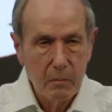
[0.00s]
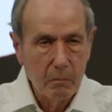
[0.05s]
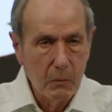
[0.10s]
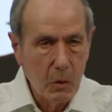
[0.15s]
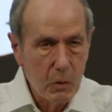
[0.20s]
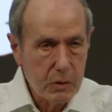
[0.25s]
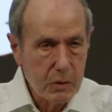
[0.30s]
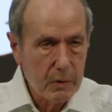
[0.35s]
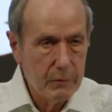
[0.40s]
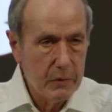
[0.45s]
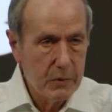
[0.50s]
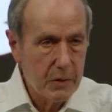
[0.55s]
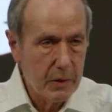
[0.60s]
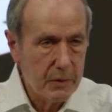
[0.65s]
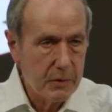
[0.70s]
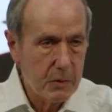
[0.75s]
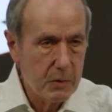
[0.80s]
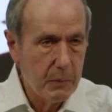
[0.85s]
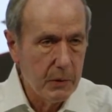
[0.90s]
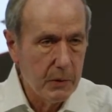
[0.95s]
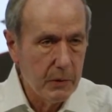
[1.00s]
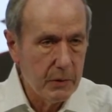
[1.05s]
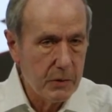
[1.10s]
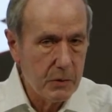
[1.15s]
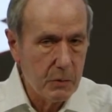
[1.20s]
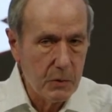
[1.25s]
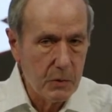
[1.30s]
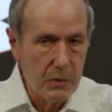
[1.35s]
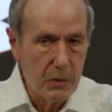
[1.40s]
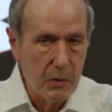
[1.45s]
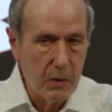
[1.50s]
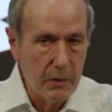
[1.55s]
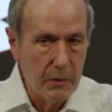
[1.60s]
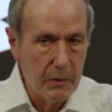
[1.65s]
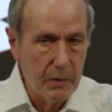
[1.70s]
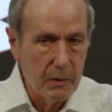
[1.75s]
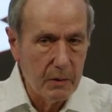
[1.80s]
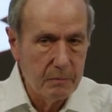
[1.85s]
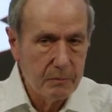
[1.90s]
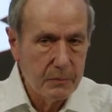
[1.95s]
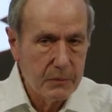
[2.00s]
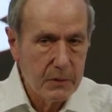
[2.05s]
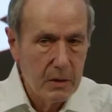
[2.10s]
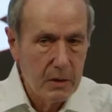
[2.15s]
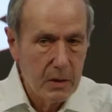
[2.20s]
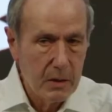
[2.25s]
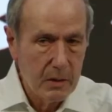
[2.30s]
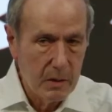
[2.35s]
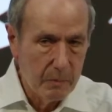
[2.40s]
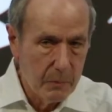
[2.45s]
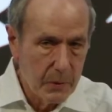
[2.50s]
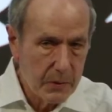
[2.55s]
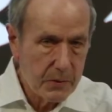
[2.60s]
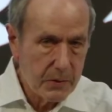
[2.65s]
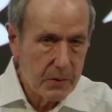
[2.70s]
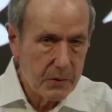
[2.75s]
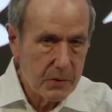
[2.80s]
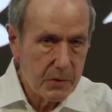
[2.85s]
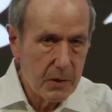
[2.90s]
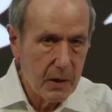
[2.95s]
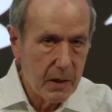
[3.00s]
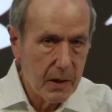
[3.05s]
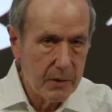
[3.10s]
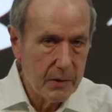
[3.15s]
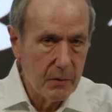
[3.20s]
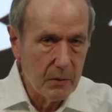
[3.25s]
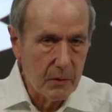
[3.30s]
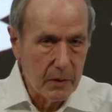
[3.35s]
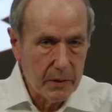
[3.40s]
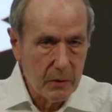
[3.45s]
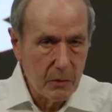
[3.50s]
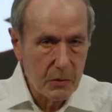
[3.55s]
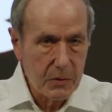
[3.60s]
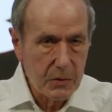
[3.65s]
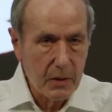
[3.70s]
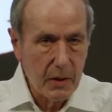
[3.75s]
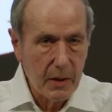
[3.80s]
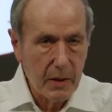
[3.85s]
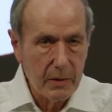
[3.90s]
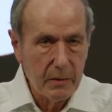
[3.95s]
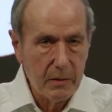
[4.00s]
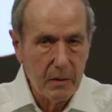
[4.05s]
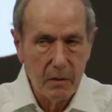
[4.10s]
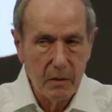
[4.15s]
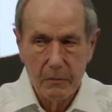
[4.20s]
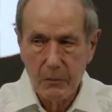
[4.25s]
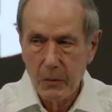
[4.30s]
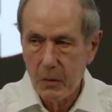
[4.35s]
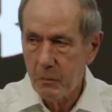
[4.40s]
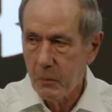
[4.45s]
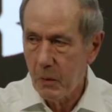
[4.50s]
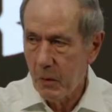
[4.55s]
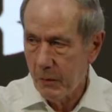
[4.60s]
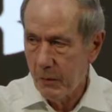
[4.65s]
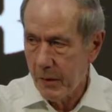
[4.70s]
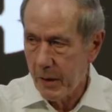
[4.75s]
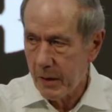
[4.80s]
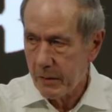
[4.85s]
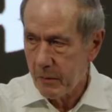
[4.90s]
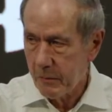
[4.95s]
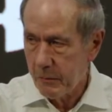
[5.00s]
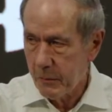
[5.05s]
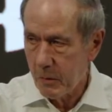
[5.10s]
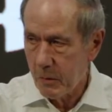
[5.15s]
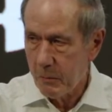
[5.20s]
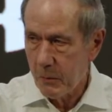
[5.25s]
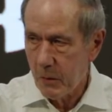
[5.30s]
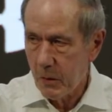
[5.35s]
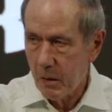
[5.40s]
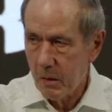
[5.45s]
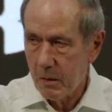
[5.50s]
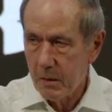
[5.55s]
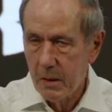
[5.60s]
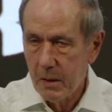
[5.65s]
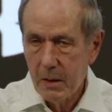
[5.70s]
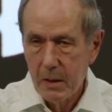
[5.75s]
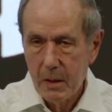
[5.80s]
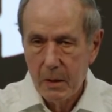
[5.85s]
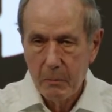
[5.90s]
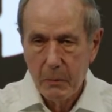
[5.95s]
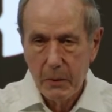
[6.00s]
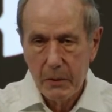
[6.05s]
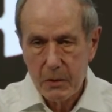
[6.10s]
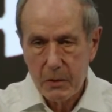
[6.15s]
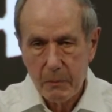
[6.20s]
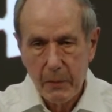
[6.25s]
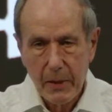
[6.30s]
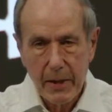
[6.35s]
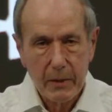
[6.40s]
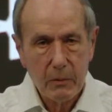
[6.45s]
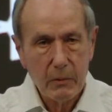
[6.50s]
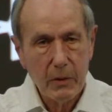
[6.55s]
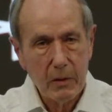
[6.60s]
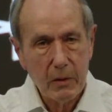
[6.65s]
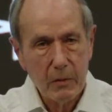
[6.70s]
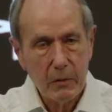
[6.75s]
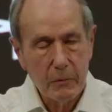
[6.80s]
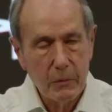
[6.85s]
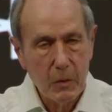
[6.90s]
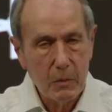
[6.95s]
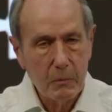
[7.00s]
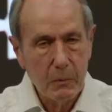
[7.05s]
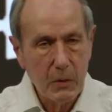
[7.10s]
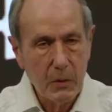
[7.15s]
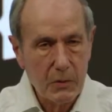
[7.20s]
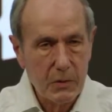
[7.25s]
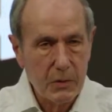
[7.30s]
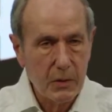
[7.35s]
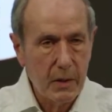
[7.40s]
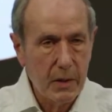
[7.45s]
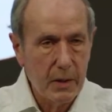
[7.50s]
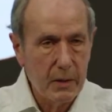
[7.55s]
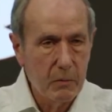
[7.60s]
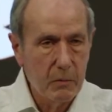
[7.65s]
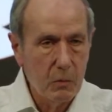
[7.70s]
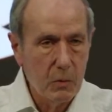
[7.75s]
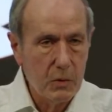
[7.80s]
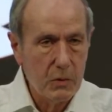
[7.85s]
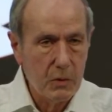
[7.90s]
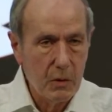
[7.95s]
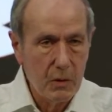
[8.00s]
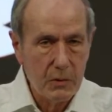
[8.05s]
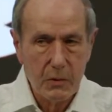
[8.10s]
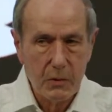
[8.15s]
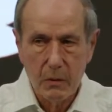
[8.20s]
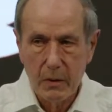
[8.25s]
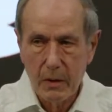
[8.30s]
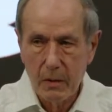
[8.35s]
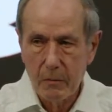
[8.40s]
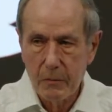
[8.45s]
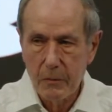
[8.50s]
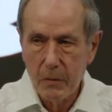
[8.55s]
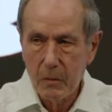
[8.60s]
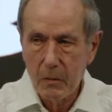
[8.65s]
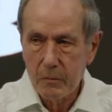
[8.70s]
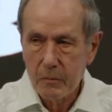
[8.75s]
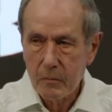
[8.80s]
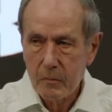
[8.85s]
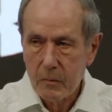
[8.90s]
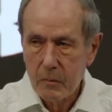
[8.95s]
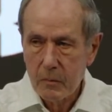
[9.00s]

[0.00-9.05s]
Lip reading: Most of his experience was on the business side, the legal side of football, not the football. But his background on the football side was also helpful.